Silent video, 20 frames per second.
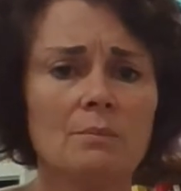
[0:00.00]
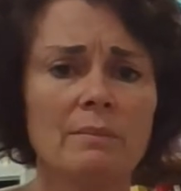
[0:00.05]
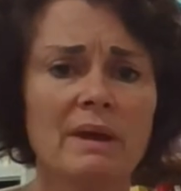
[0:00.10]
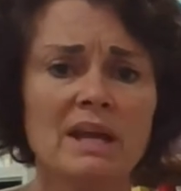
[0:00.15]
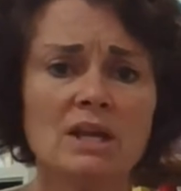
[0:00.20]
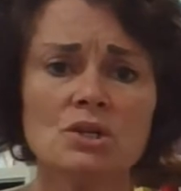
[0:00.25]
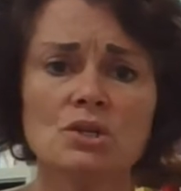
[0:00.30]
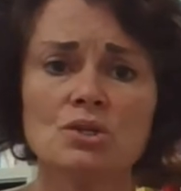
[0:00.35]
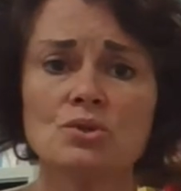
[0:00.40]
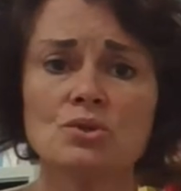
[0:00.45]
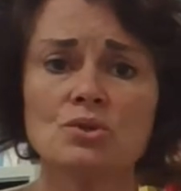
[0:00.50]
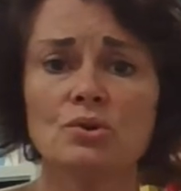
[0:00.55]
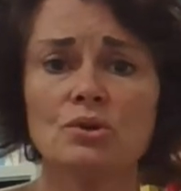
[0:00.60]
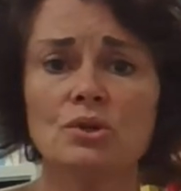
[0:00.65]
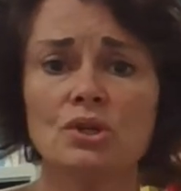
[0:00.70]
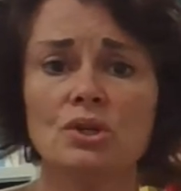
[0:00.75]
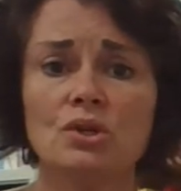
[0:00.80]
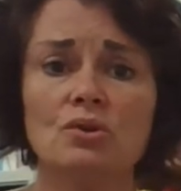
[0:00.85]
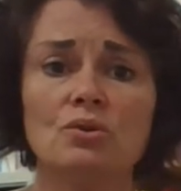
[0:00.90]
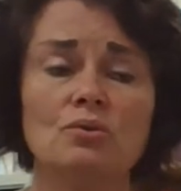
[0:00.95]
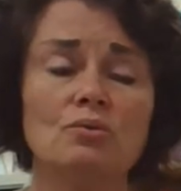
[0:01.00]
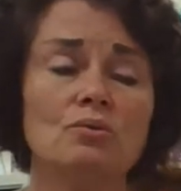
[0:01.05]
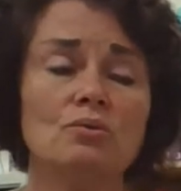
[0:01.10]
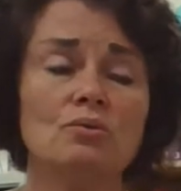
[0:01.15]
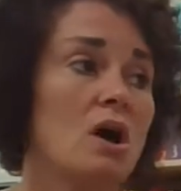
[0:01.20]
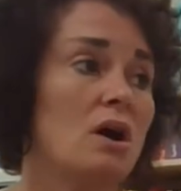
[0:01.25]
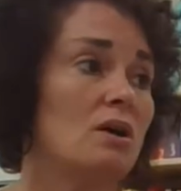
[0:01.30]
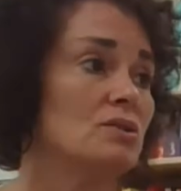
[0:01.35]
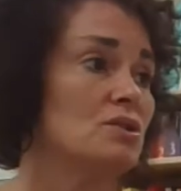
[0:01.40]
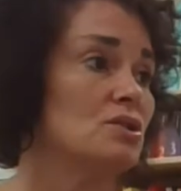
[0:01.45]
Make sure you
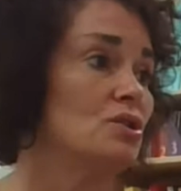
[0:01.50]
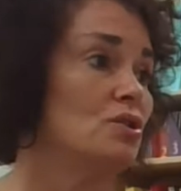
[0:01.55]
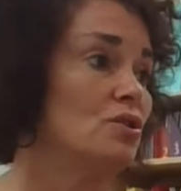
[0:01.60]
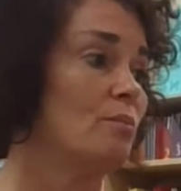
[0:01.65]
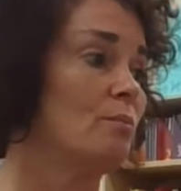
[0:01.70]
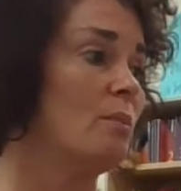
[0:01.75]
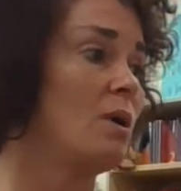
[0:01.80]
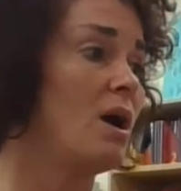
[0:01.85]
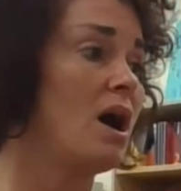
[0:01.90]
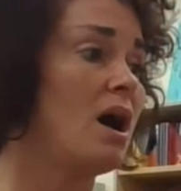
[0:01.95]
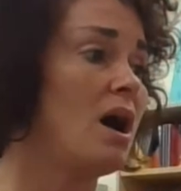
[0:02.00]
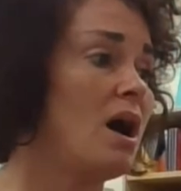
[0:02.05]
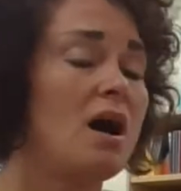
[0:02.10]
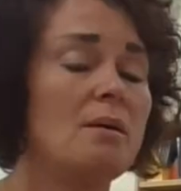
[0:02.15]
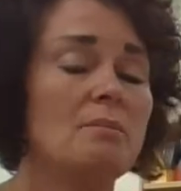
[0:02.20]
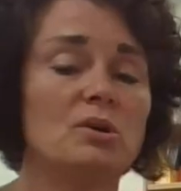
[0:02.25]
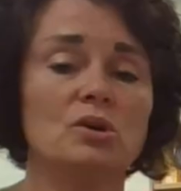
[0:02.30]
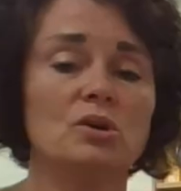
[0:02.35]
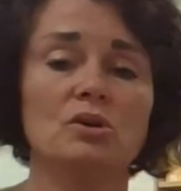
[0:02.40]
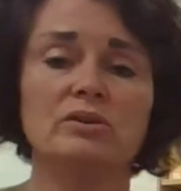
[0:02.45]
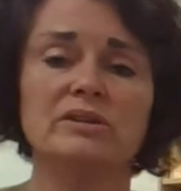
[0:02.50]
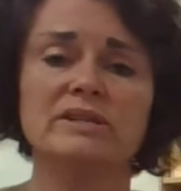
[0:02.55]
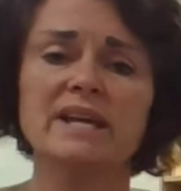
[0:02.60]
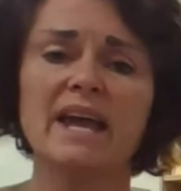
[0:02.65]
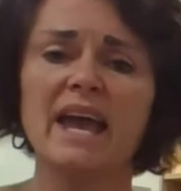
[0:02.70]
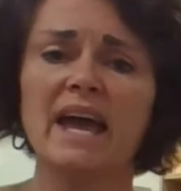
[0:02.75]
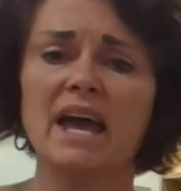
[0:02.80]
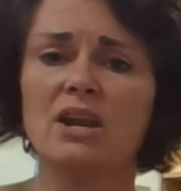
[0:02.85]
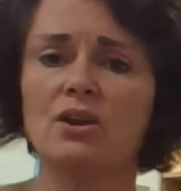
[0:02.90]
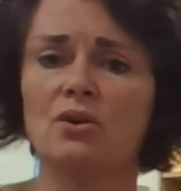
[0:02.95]
talk to your mom or your
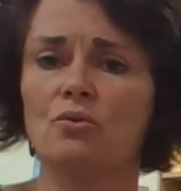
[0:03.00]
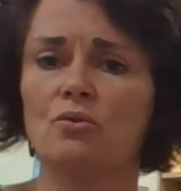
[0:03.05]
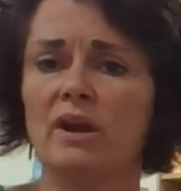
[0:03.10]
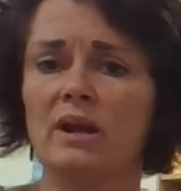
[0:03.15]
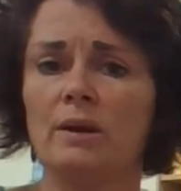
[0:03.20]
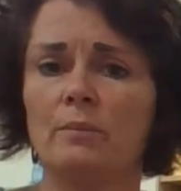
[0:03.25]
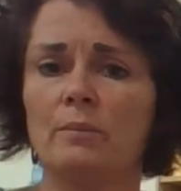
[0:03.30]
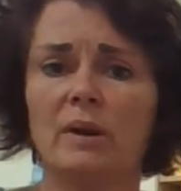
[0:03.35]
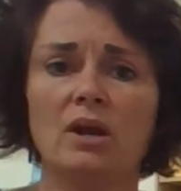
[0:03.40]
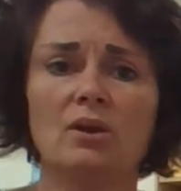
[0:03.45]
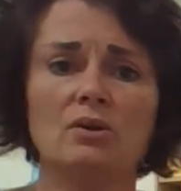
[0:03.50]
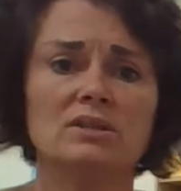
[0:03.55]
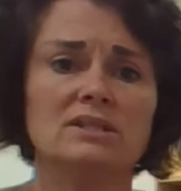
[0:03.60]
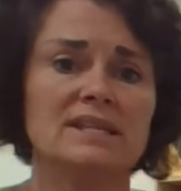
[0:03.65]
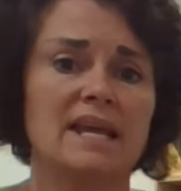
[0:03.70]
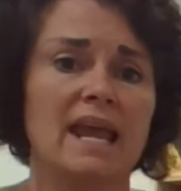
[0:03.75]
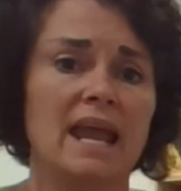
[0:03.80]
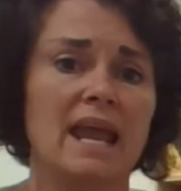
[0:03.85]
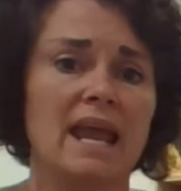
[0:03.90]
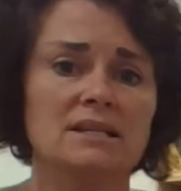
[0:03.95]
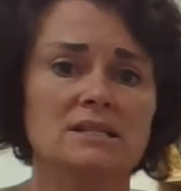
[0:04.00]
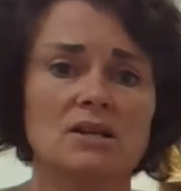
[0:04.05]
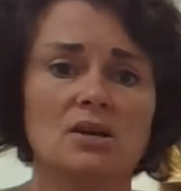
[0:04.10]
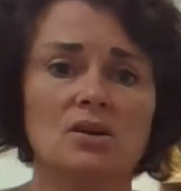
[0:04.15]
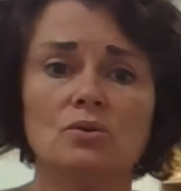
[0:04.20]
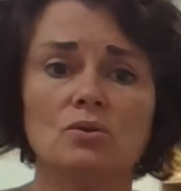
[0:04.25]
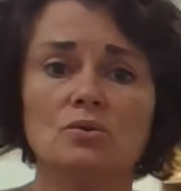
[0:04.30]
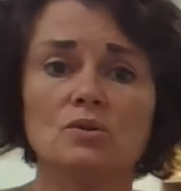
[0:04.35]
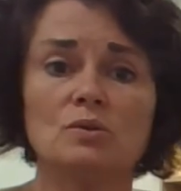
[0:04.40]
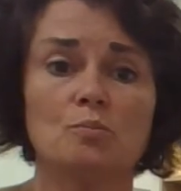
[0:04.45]
dad or grandparents, aunts,
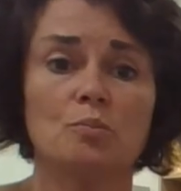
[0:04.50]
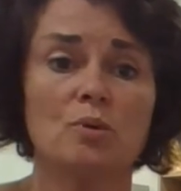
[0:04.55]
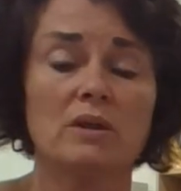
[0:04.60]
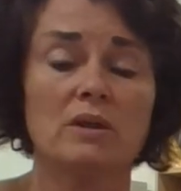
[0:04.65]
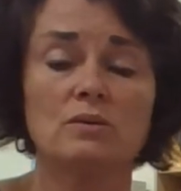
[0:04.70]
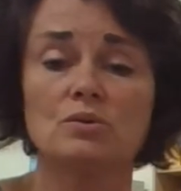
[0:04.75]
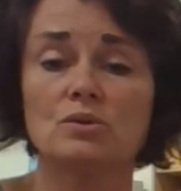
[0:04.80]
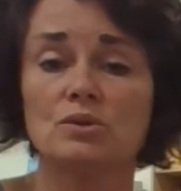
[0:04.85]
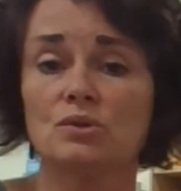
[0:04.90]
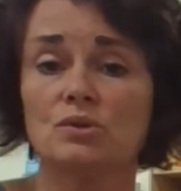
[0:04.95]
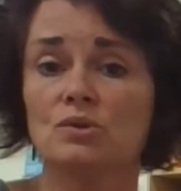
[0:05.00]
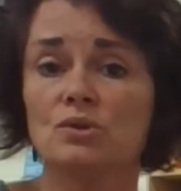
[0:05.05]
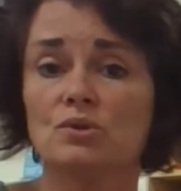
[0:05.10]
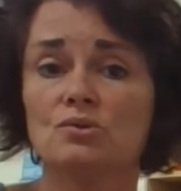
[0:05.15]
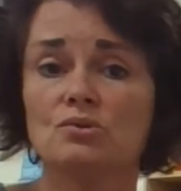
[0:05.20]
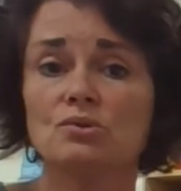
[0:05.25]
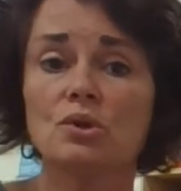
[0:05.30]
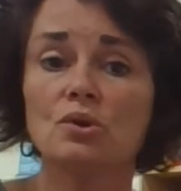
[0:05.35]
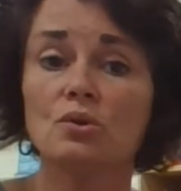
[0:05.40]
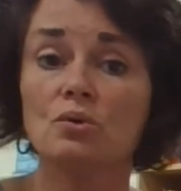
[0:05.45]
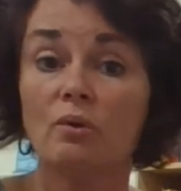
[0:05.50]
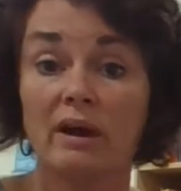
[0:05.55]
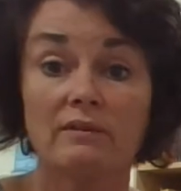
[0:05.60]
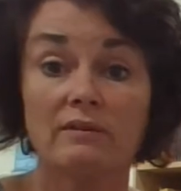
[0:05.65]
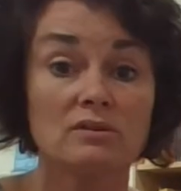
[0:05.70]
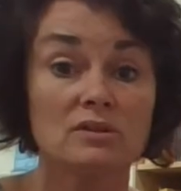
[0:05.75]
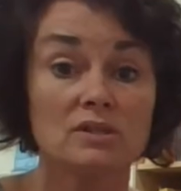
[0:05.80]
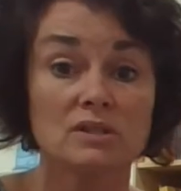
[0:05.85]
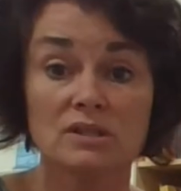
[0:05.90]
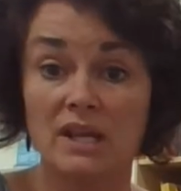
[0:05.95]
uncles, brothers, sisters,
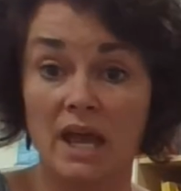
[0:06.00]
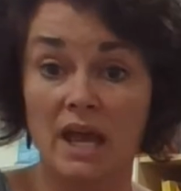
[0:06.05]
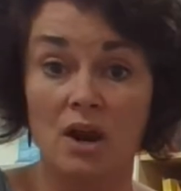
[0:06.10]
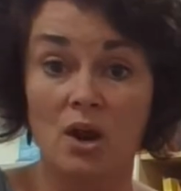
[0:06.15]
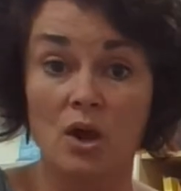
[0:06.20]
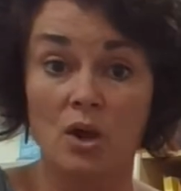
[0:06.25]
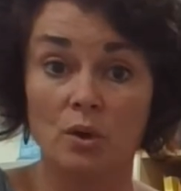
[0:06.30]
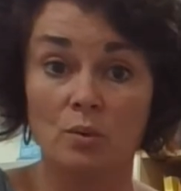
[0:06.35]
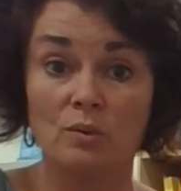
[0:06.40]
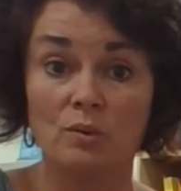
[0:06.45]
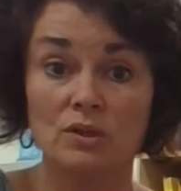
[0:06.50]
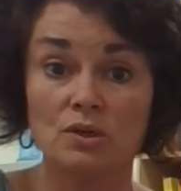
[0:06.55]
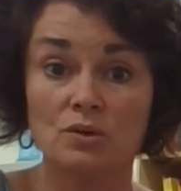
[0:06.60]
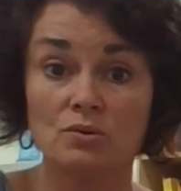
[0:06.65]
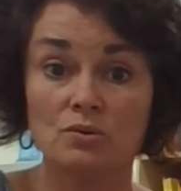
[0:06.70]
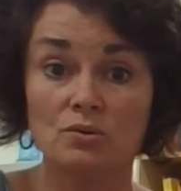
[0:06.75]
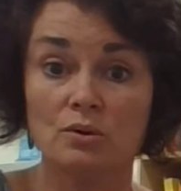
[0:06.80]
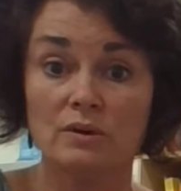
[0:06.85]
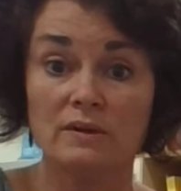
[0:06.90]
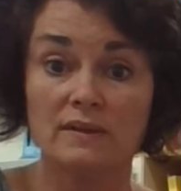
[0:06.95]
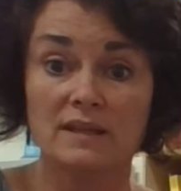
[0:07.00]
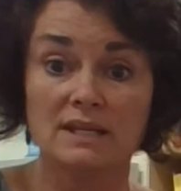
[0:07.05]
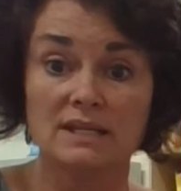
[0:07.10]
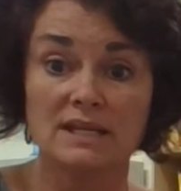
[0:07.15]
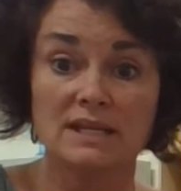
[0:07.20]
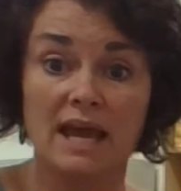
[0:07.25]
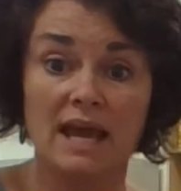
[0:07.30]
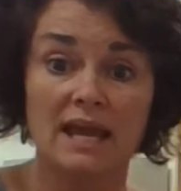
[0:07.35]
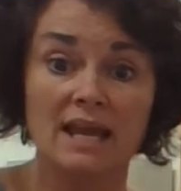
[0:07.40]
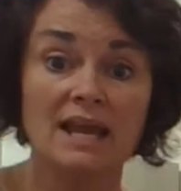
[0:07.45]
whoever's at home with you during the
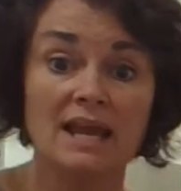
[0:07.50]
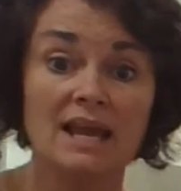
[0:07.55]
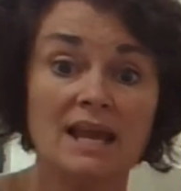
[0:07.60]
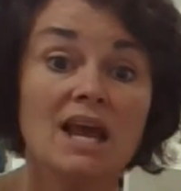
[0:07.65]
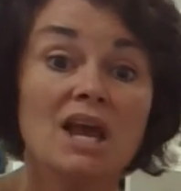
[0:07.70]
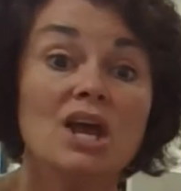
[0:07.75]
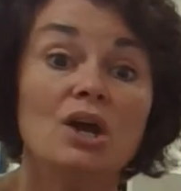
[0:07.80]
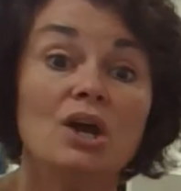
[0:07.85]
day.